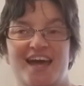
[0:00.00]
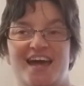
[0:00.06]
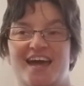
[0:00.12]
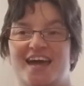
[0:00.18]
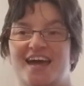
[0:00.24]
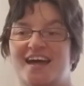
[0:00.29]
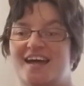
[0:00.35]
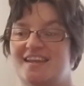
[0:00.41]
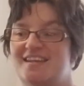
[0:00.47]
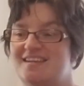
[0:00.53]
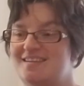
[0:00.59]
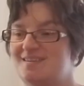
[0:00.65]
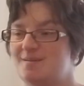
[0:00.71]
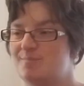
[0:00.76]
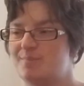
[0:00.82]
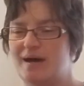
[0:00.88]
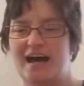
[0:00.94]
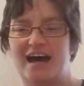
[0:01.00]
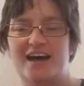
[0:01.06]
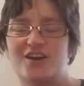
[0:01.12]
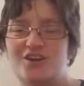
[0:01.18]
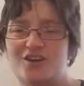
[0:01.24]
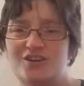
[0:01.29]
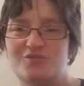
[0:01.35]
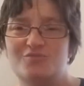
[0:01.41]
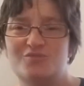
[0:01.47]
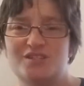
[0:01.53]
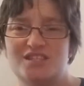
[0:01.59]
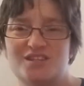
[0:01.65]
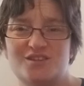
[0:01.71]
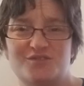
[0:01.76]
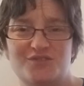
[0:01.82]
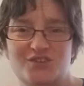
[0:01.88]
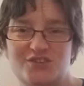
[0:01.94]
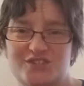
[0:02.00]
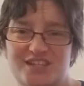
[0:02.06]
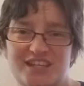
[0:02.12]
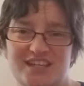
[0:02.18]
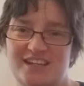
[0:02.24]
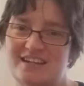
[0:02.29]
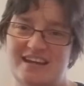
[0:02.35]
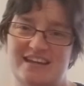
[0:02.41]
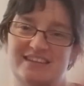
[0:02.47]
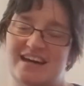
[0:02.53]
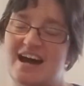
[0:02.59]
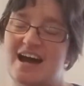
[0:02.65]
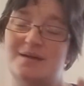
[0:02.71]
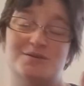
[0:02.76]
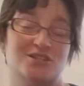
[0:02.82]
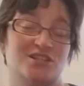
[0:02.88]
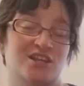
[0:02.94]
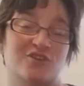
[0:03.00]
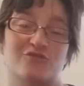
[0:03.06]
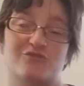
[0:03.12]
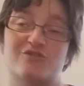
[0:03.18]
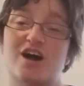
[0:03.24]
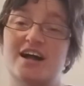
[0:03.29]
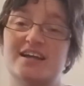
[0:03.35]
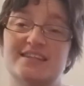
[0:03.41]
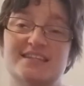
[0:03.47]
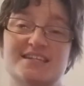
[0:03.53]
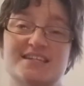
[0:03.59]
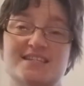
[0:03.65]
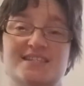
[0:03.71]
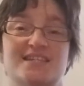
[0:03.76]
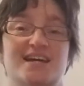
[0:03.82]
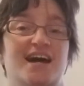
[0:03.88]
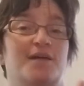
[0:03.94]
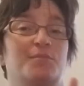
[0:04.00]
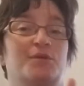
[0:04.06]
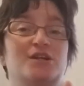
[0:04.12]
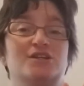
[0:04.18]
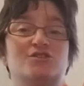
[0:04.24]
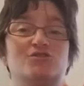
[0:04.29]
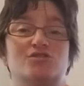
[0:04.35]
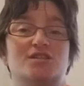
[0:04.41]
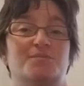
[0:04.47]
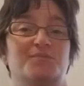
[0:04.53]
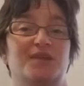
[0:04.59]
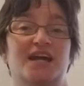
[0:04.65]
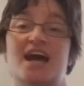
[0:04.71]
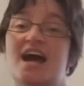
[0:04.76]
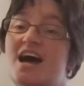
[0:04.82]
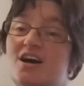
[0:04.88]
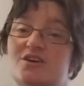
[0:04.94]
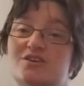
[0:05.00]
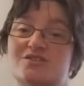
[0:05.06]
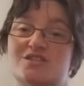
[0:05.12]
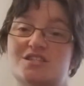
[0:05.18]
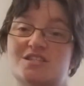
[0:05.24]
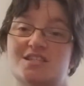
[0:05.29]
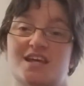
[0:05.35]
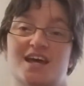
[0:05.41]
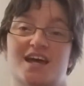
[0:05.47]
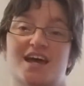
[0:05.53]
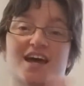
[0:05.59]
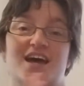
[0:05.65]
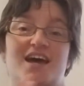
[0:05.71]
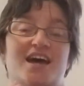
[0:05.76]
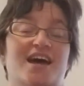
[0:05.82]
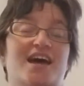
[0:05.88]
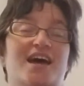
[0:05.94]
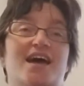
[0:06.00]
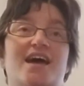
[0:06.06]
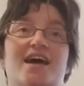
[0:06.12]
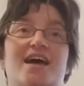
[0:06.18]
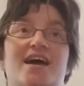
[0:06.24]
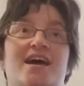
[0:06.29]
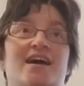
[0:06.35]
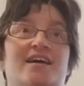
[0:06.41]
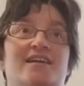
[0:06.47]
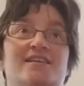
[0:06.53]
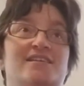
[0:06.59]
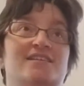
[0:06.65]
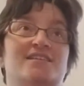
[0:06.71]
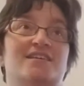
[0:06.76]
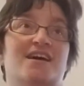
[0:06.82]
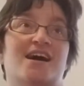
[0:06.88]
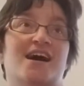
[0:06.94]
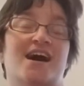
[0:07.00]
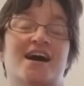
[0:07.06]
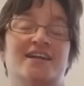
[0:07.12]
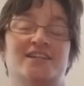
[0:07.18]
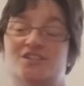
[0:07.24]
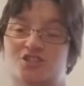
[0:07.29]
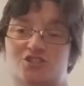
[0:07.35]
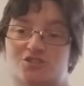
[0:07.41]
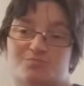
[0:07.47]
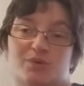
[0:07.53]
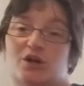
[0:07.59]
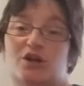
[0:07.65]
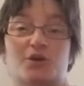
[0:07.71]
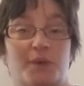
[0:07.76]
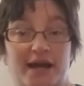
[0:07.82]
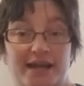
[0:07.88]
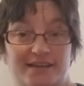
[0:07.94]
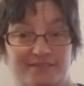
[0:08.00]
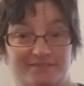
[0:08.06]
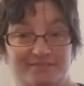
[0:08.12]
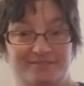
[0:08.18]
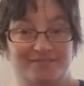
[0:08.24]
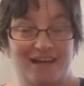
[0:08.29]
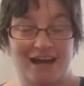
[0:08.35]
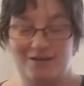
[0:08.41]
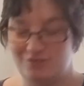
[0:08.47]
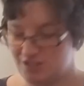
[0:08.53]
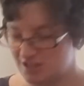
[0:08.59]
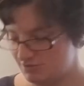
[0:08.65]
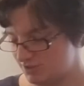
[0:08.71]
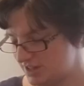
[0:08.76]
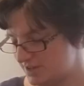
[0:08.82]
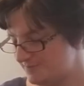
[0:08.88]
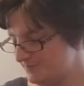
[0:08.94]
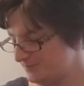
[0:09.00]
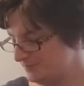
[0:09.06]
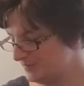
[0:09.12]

And the pattern was confusing and I thought, I'm just going to frog this. I'm going to do something else. And I put it away. I was done with it.